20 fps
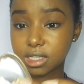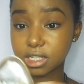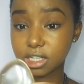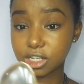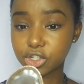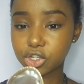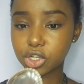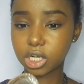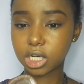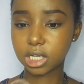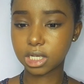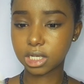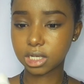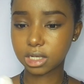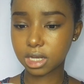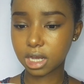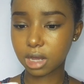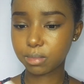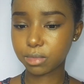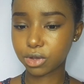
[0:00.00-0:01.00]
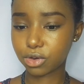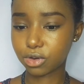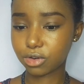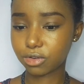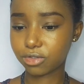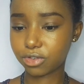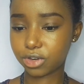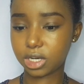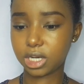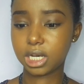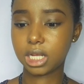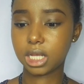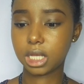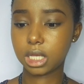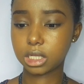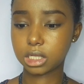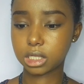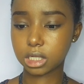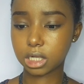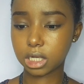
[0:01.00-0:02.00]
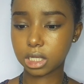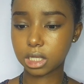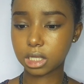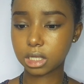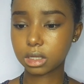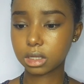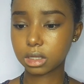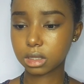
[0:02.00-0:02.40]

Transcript: It's actually coming off really easily.